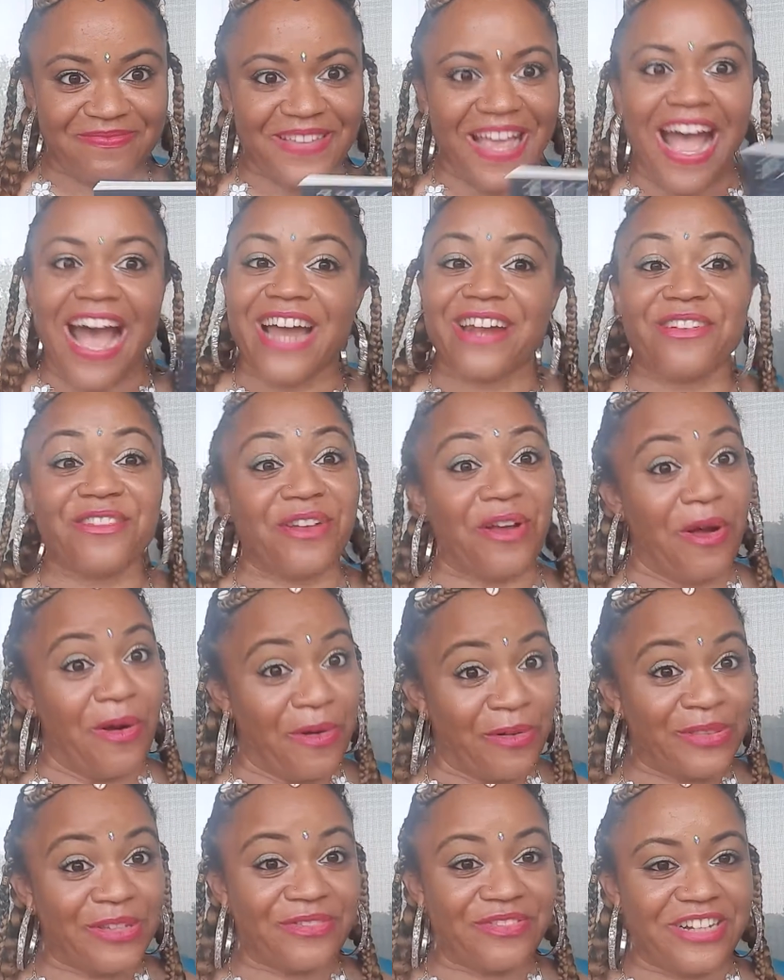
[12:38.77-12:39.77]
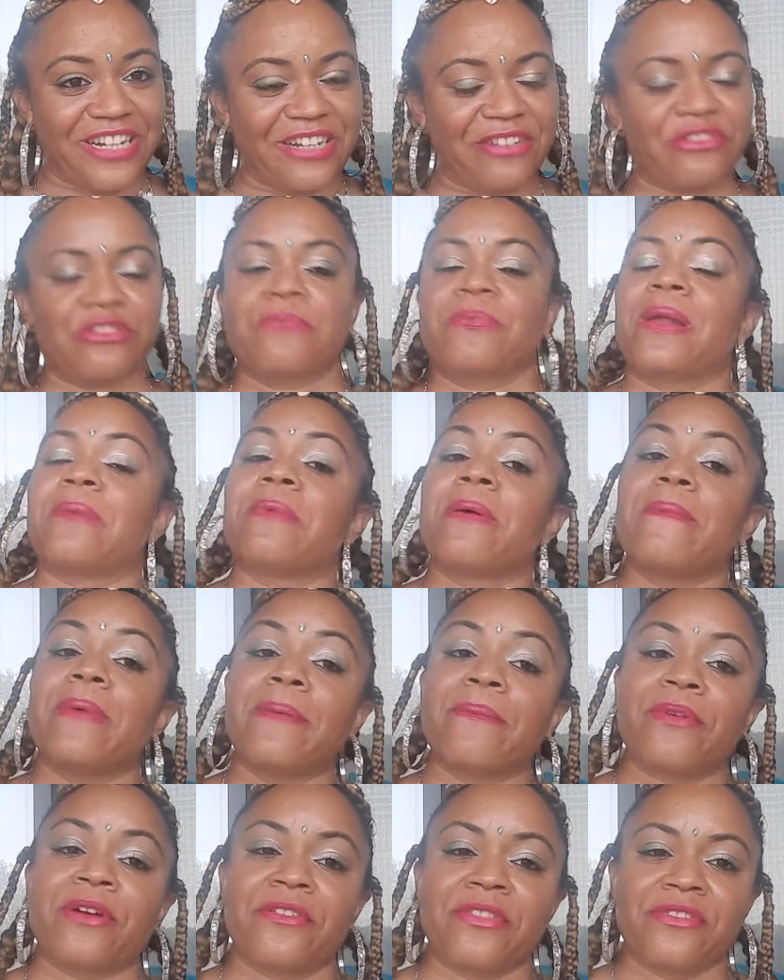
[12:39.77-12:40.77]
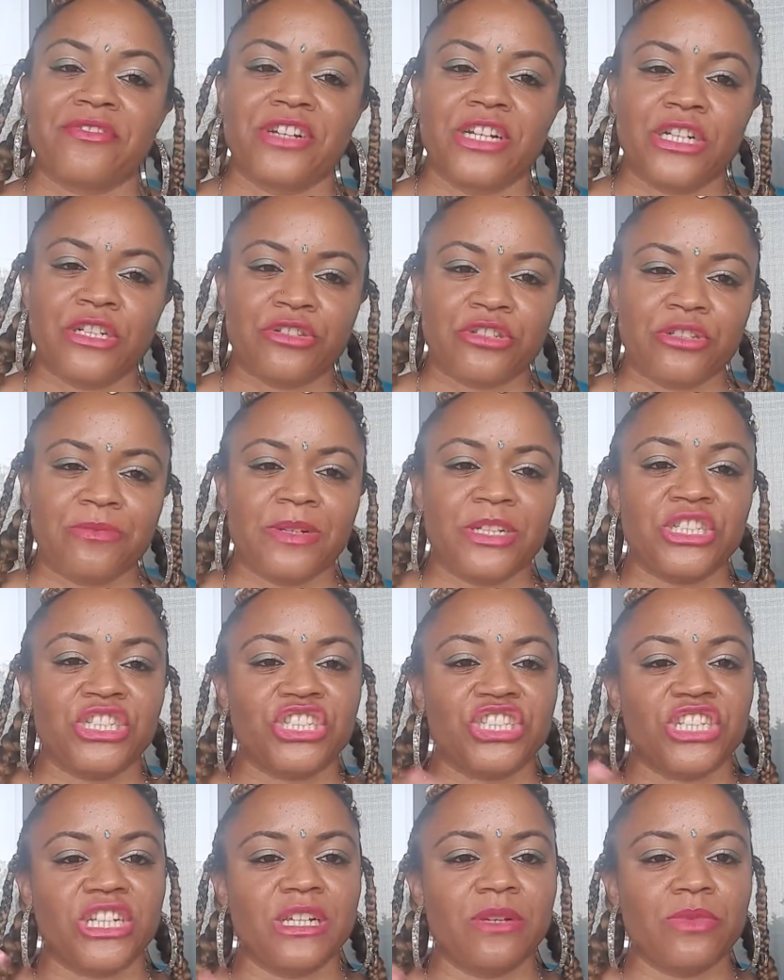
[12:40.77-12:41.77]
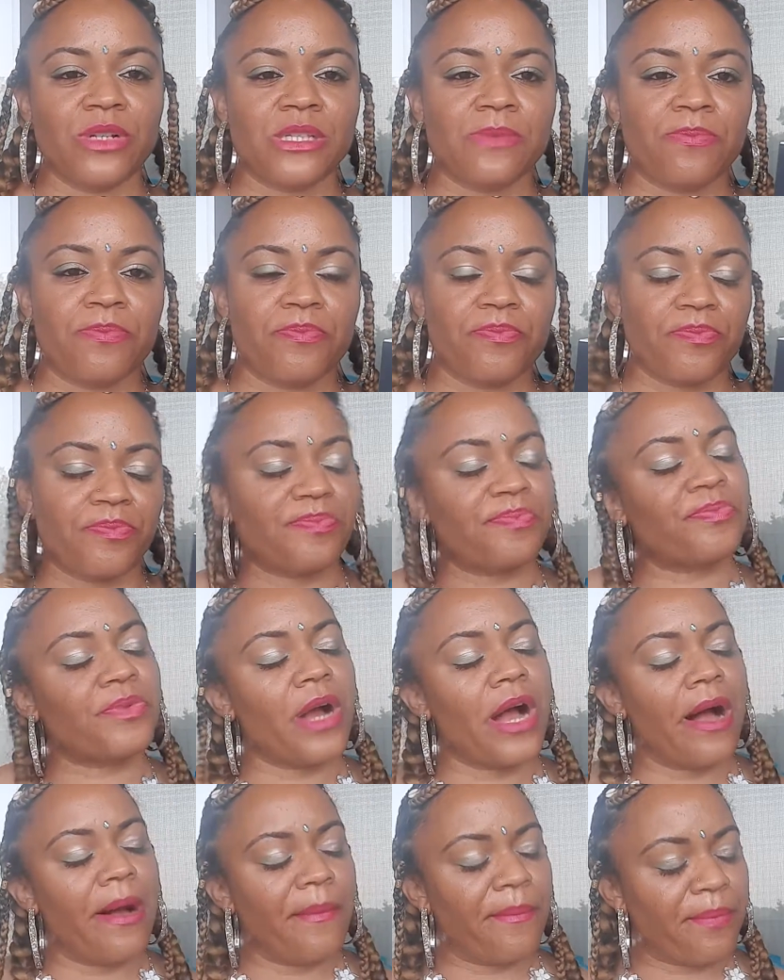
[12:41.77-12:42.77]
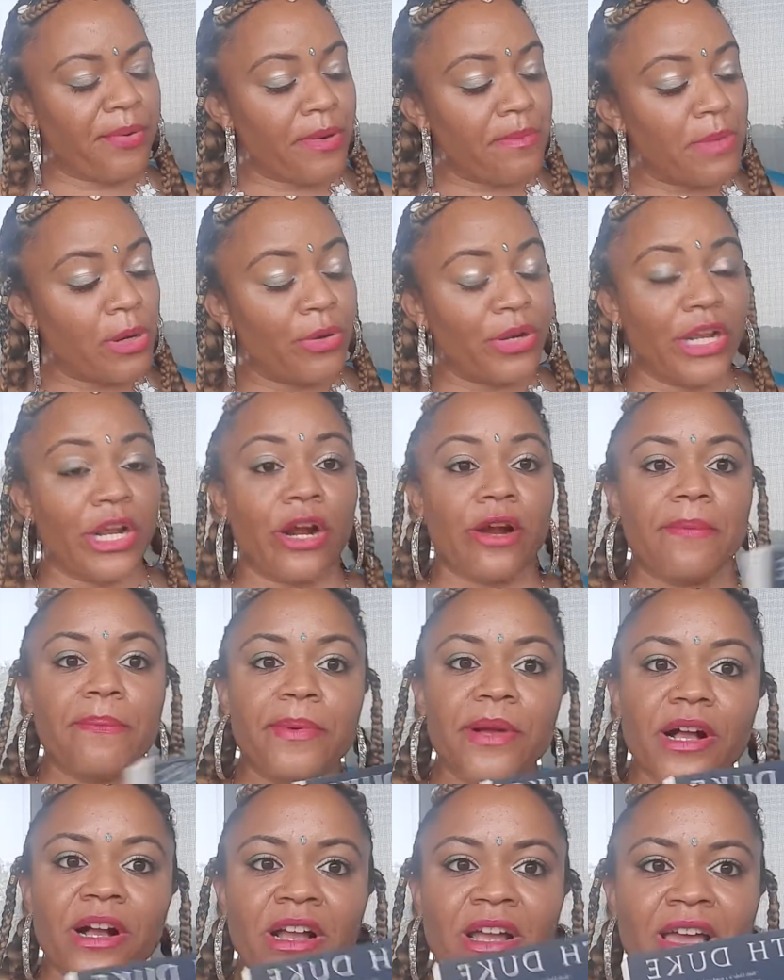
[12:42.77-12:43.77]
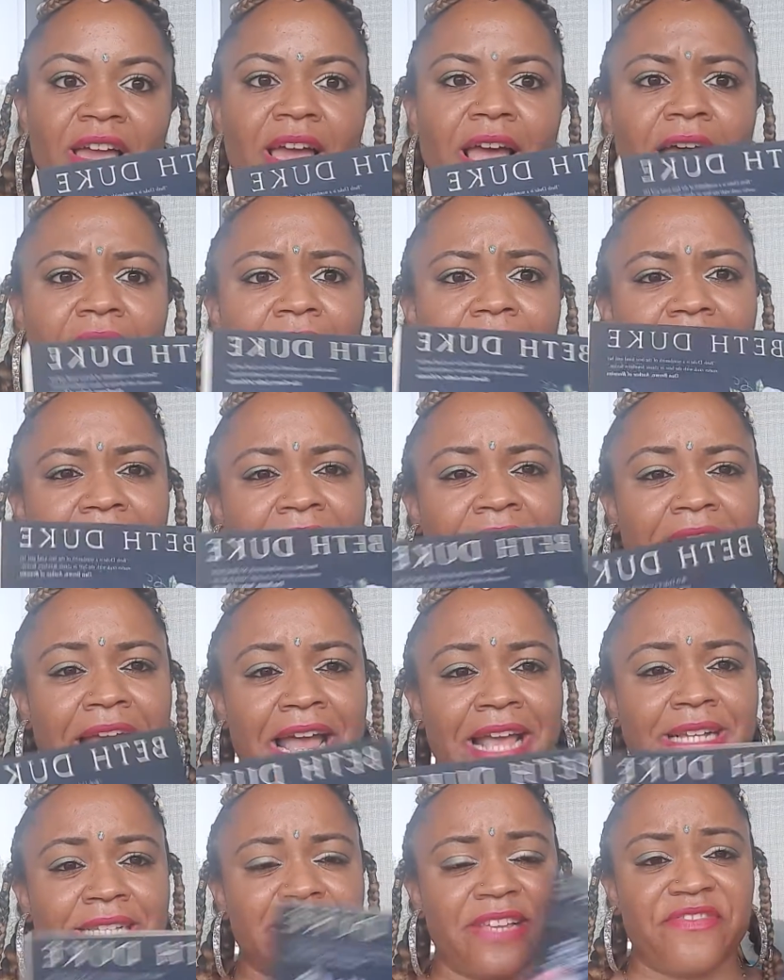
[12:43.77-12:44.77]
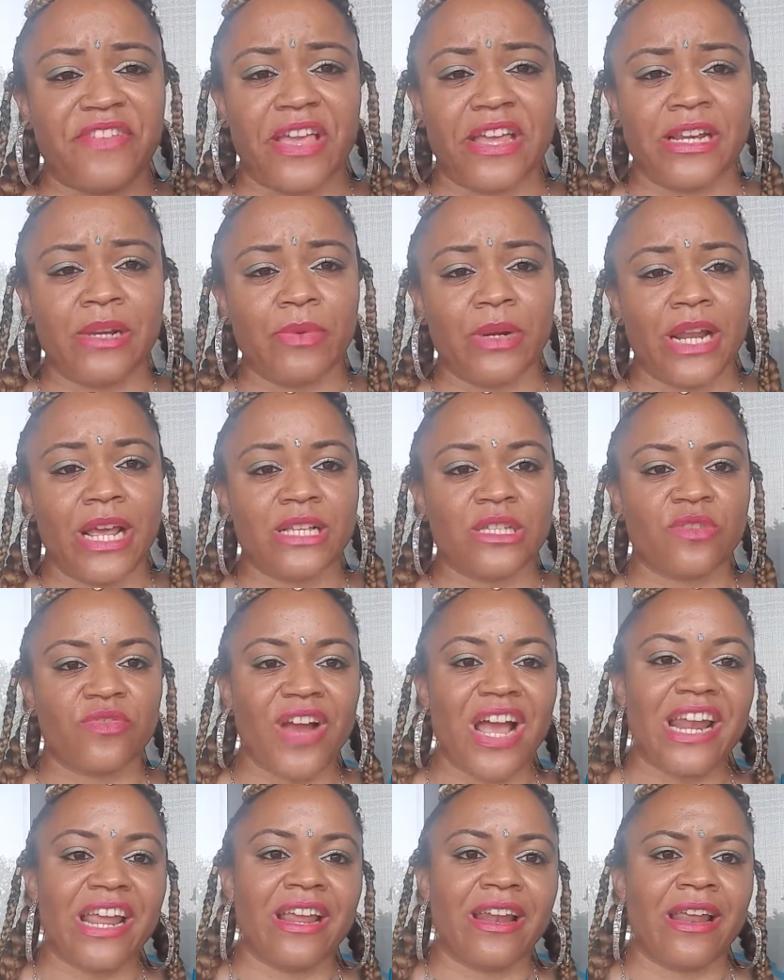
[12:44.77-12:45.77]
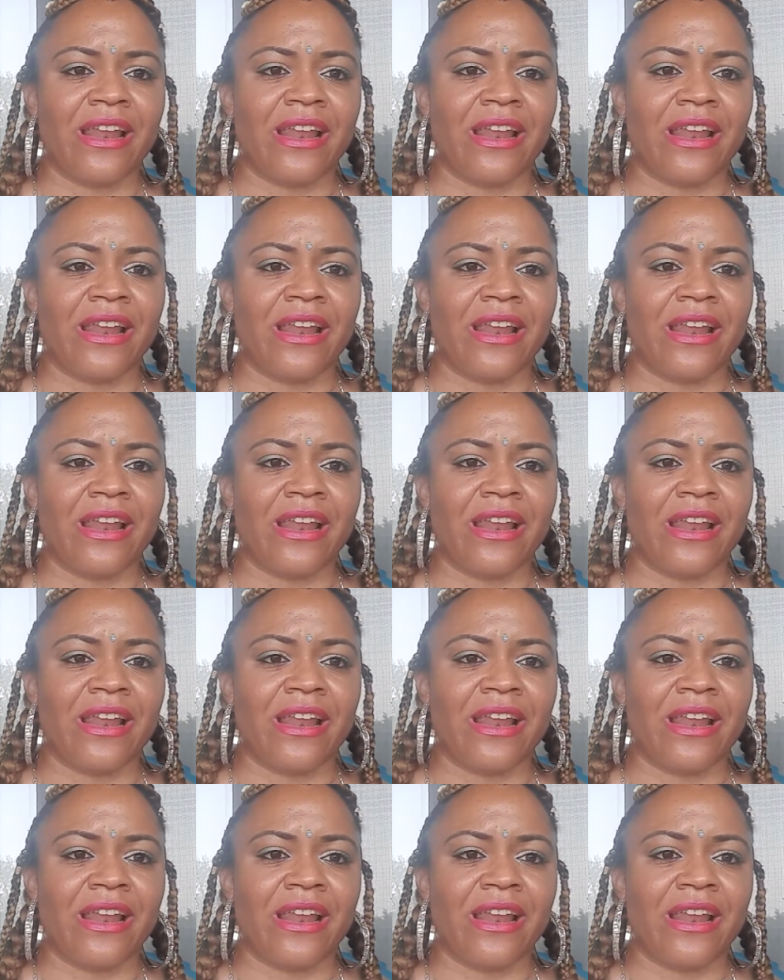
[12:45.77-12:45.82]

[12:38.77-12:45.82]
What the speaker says: I don't own the reading group, but I'm a member of the reading group, and she was promoting her book and asked if anyone has read it.